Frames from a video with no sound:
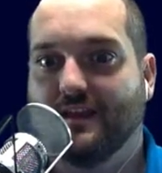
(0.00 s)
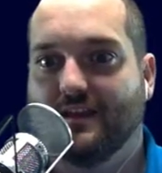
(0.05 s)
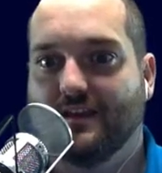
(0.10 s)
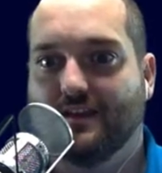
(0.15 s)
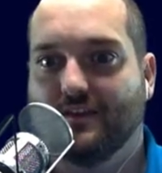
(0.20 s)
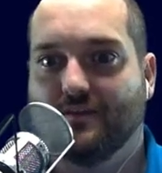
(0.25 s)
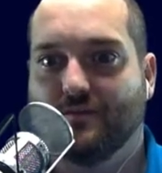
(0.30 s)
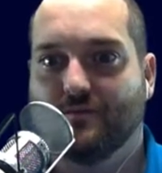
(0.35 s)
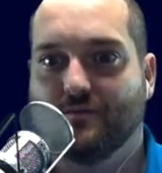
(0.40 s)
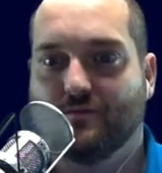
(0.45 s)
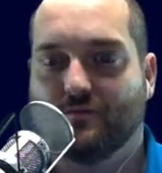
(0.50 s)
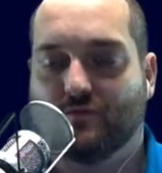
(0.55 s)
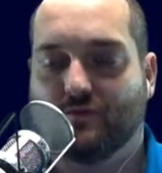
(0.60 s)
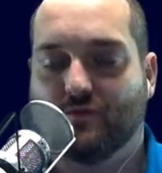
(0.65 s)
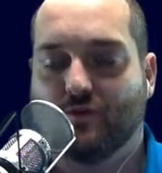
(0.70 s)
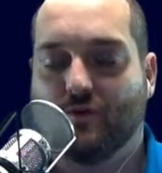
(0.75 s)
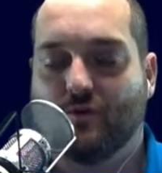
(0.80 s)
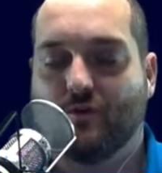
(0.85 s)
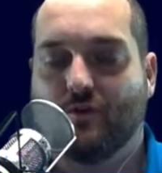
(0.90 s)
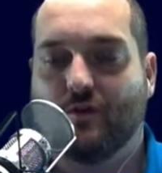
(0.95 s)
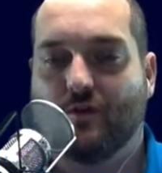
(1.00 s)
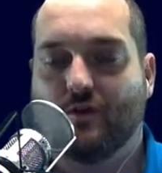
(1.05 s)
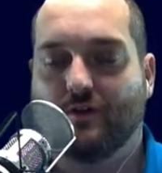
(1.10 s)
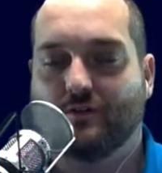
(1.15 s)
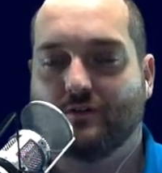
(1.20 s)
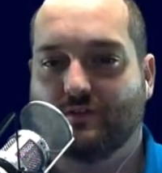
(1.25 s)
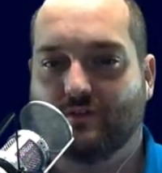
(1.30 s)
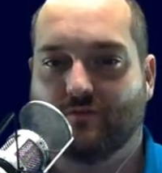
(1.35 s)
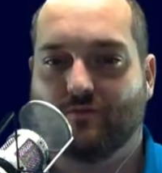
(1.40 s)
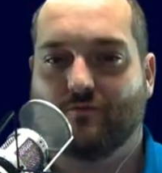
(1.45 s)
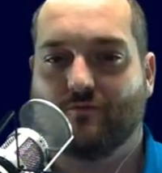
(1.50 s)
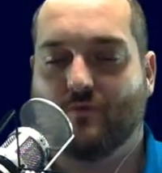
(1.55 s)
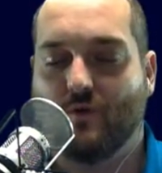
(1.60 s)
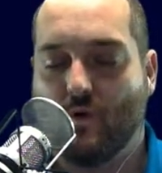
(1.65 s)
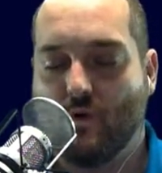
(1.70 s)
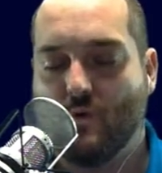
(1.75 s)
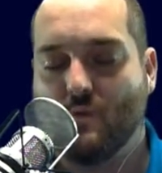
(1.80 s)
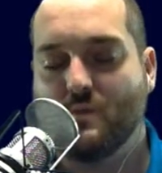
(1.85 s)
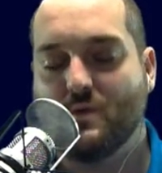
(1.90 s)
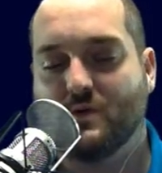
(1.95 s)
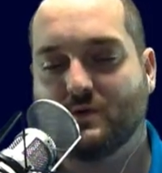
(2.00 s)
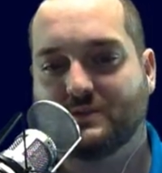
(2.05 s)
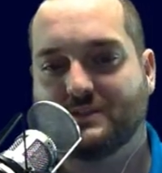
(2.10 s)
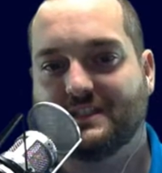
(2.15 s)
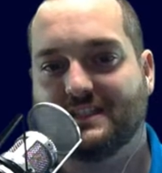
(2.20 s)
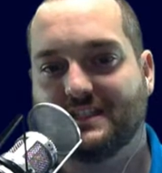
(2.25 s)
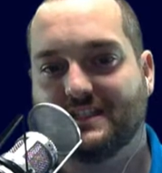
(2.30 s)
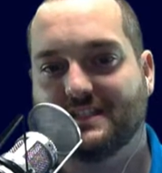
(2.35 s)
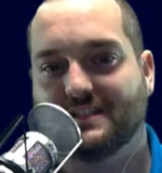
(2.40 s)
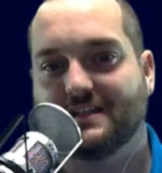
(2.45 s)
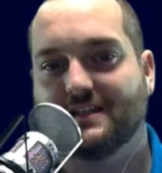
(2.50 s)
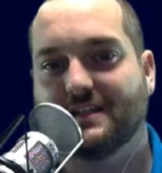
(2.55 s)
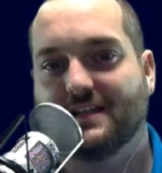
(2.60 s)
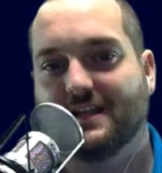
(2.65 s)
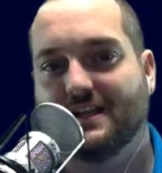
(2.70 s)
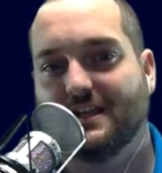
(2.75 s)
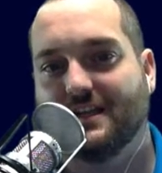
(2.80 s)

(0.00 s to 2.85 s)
you know, so close. It's almost here.